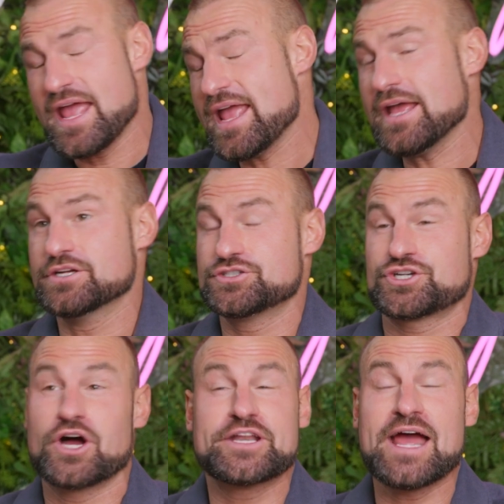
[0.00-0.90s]
Here at
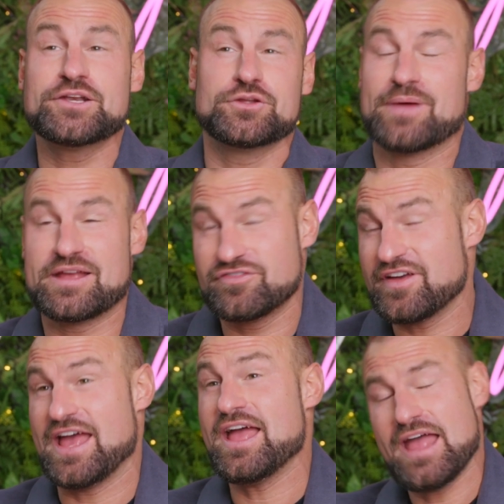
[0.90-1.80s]
Jardin du
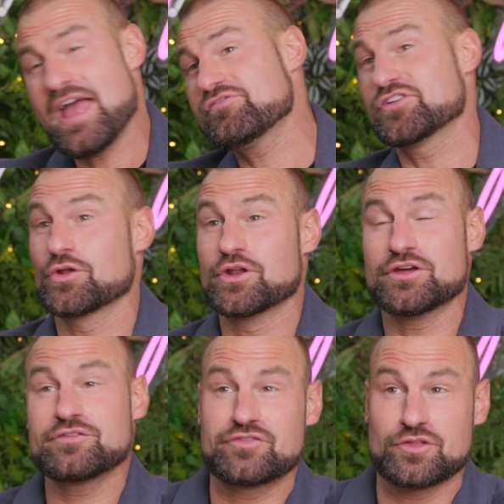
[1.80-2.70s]
Mayfair, heaven on
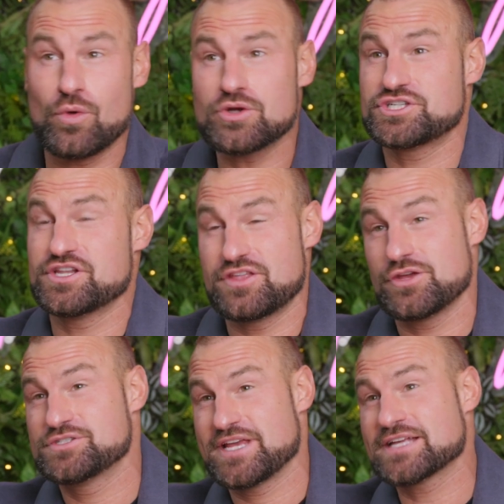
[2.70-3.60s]
earth for the watch
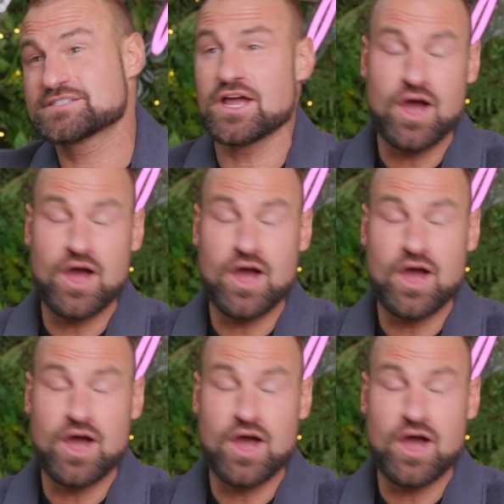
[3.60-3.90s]
enthusiast,